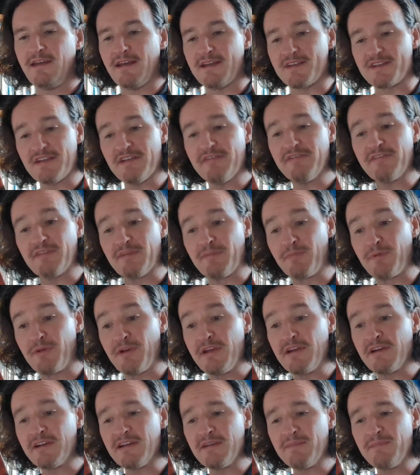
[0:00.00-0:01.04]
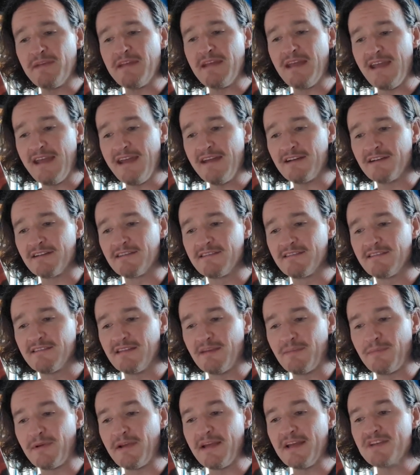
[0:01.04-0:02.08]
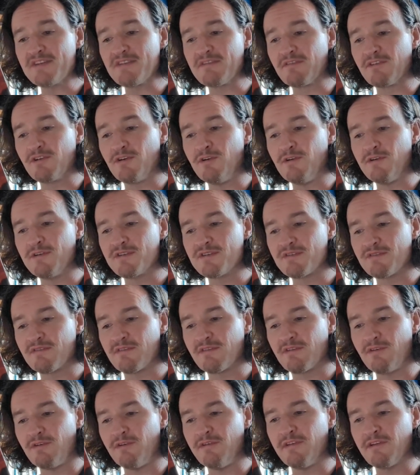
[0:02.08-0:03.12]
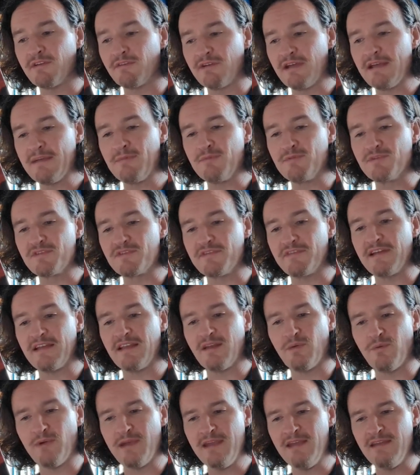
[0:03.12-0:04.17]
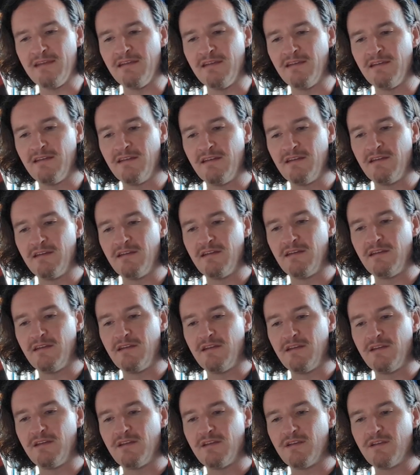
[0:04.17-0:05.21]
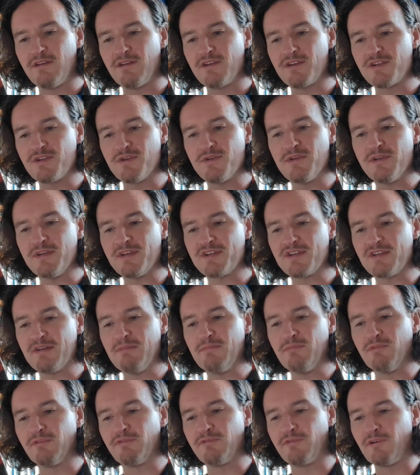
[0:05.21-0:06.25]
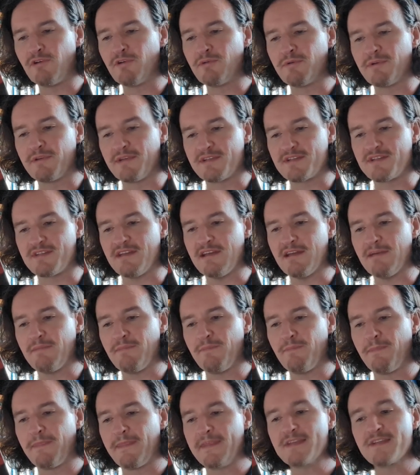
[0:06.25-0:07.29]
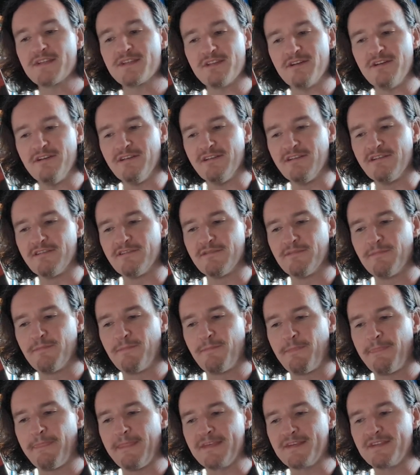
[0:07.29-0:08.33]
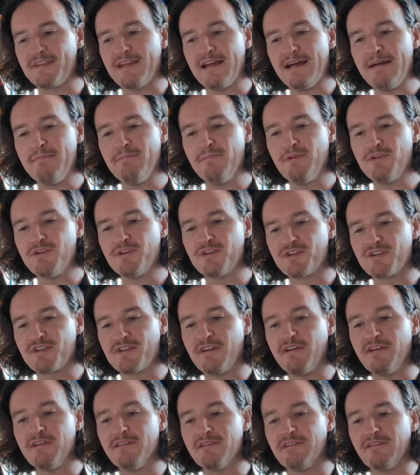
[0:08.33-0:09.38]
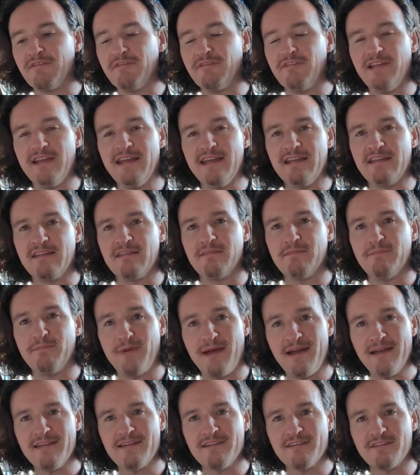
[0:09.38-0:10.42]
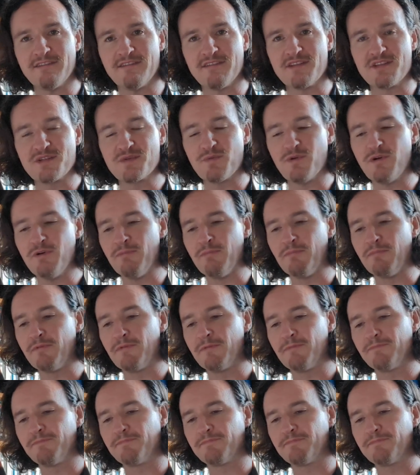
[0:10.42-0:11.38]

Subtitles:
As if the prayer had been heard, the press of Gothic rebels fell away. Sura stumbled forward a step, stunned, as the ambushers turned and fled back into the swamp.